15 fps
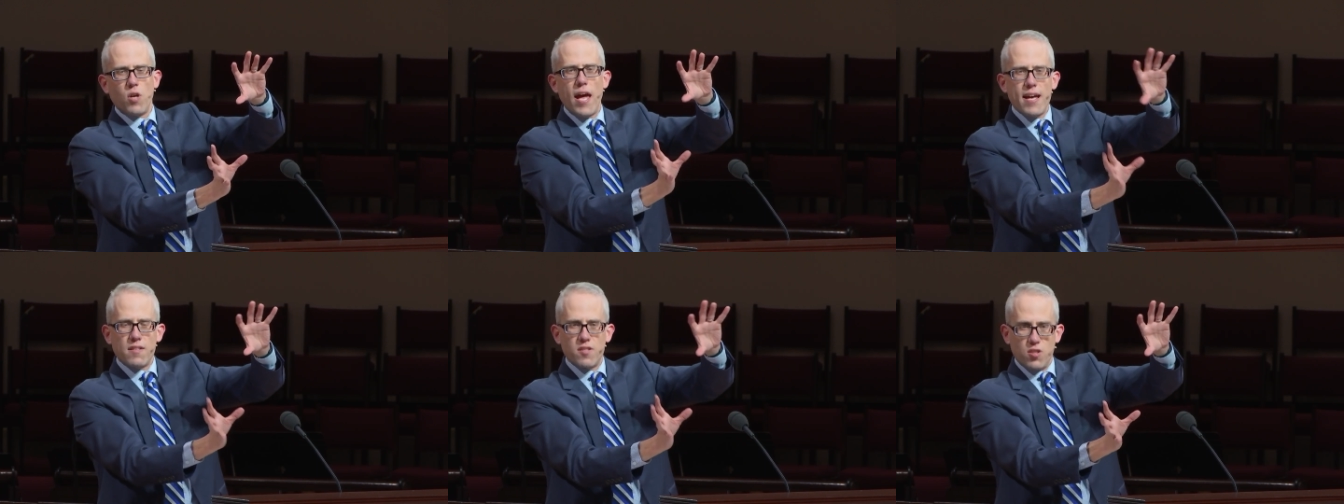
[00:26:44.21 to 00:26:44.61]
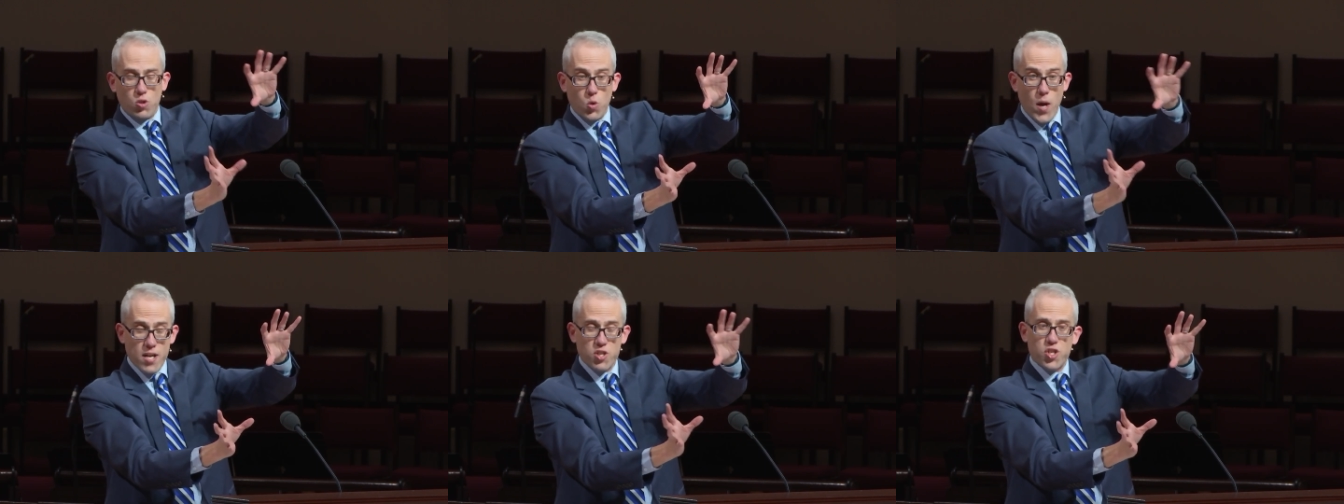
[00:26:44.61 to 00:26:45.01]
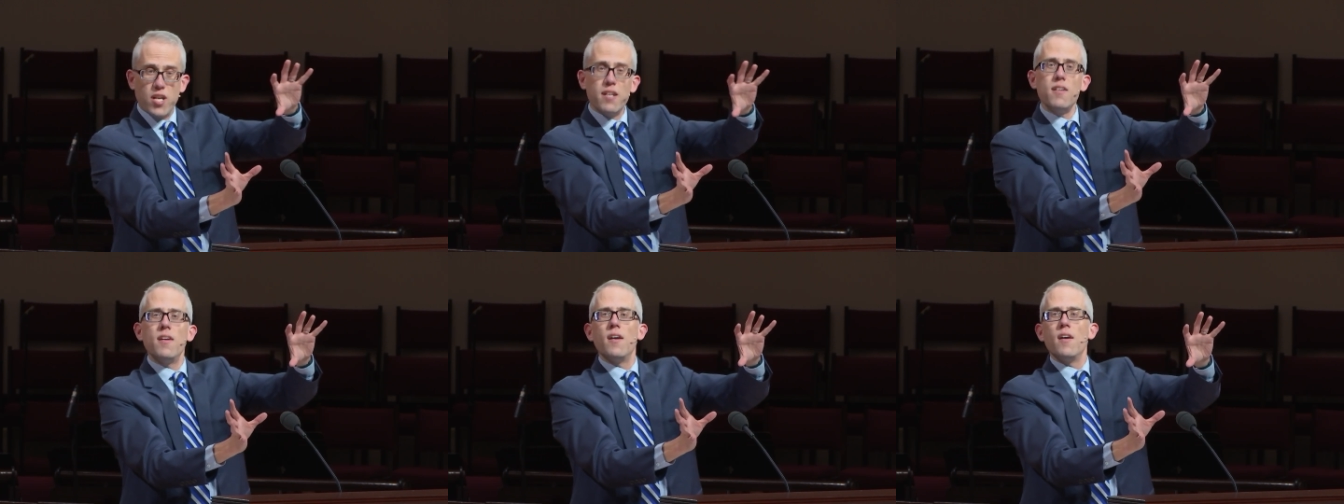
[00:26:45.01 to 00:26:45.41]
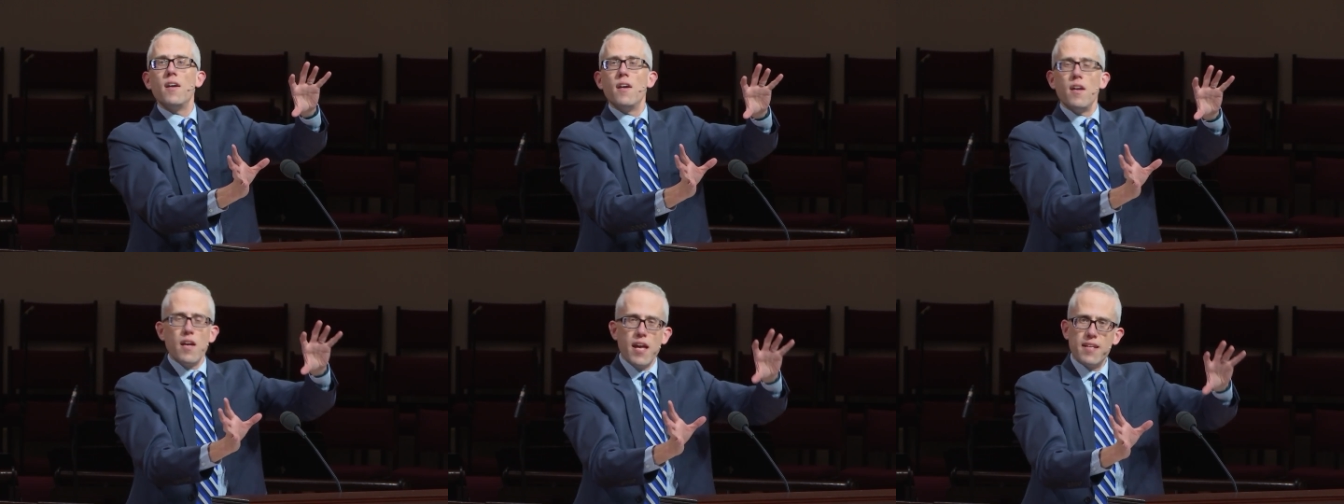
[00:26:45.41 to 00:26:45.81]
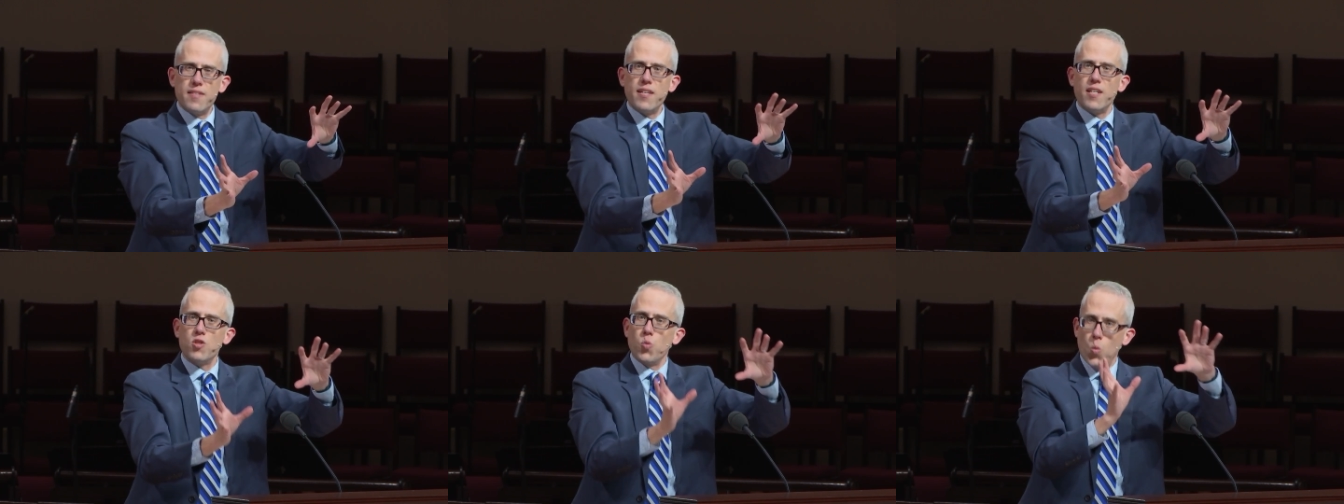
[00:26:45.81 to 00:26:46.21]
asks the question and
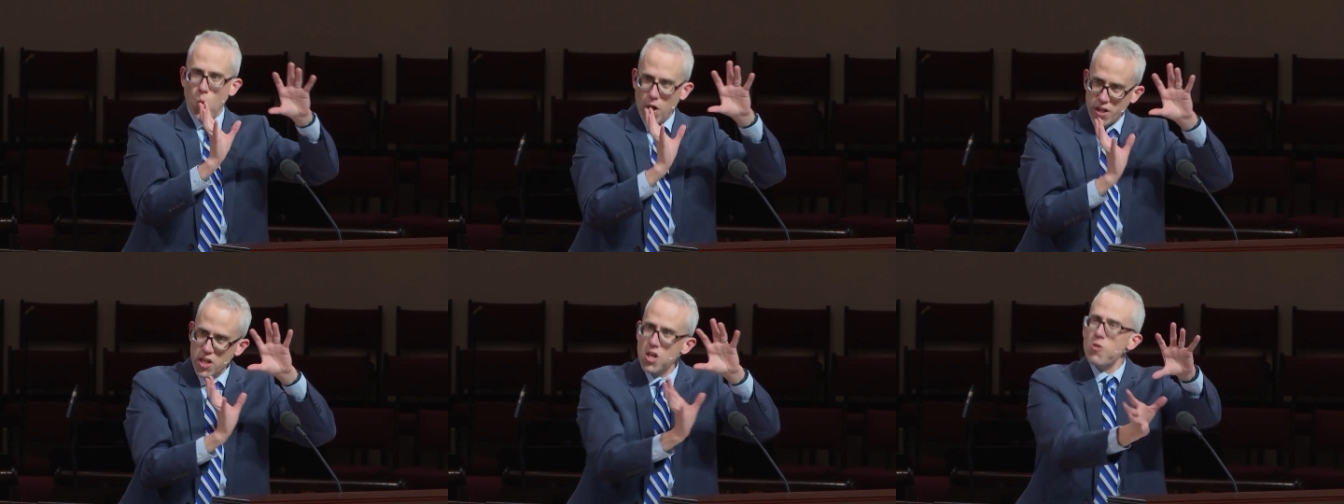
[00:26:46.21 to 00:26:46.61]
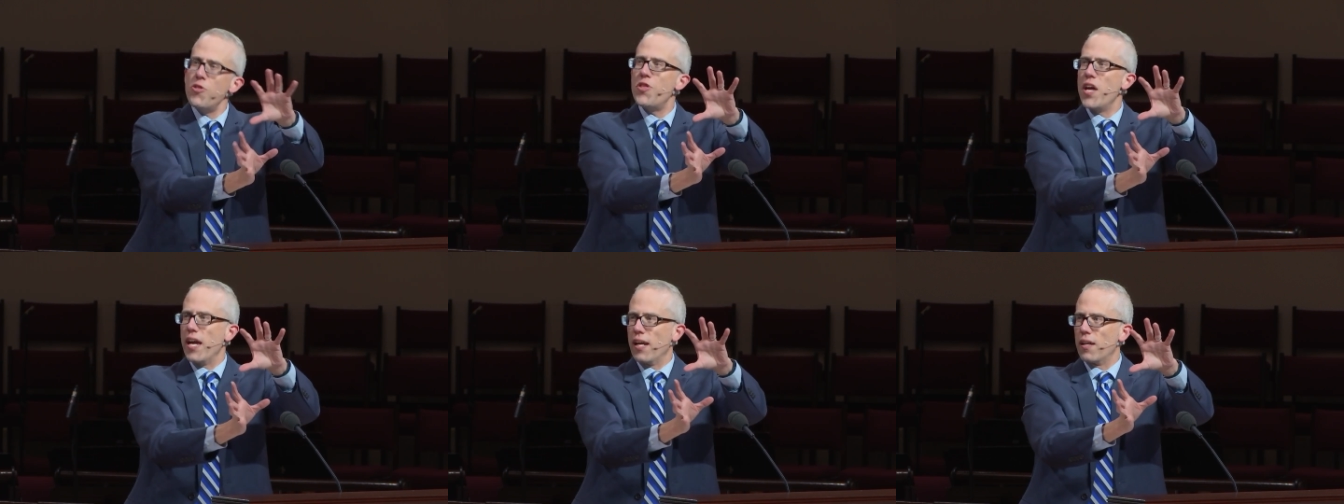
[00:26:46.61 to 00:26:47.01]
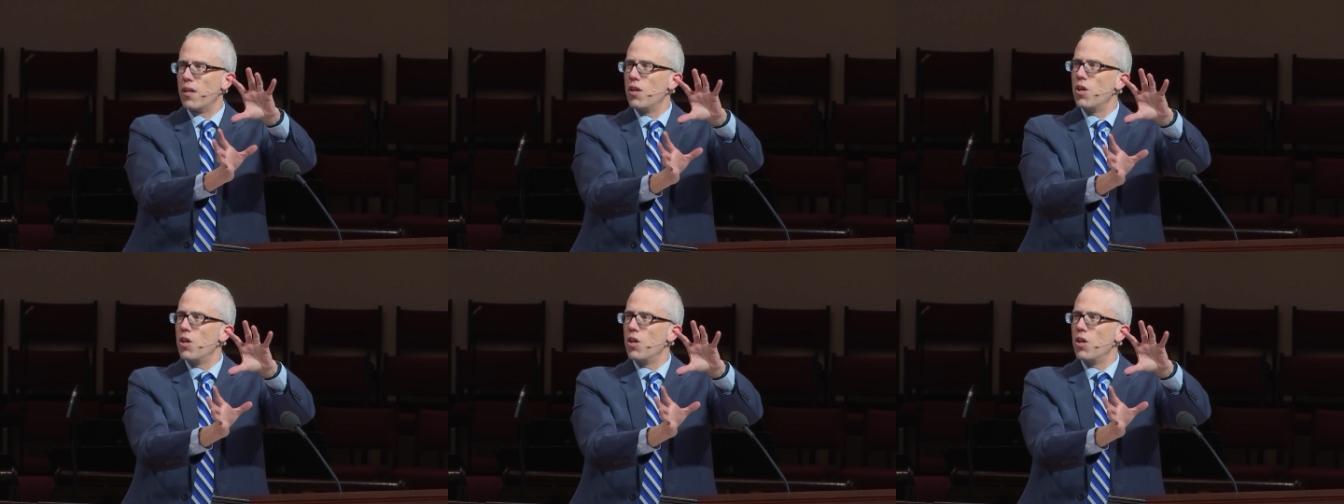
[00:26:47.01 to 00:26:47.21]
says, What do you think?